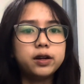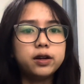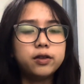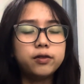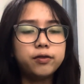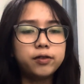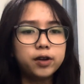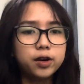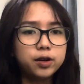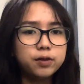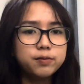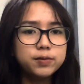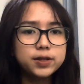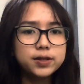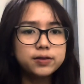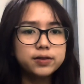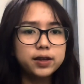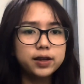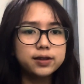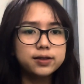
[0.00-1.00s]
forms
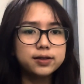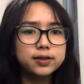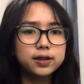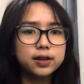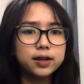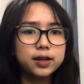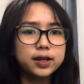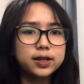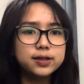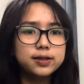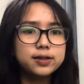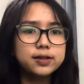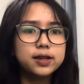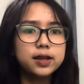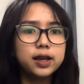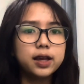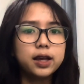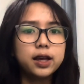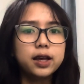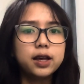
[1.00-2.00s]
discuss
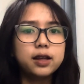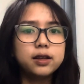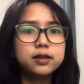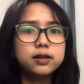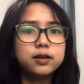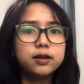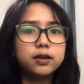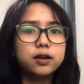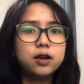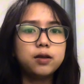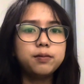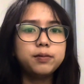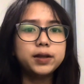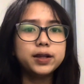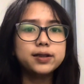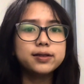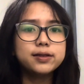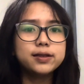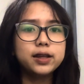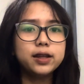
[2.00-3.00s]
the
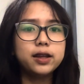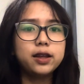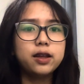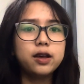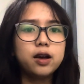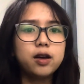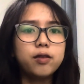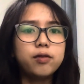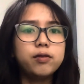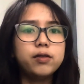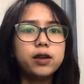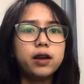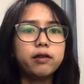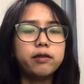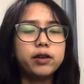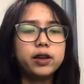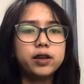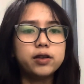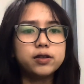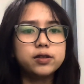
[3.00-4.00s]
complexity of their
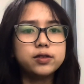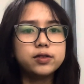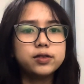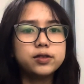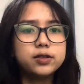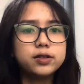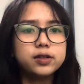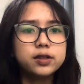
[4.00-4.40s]
use.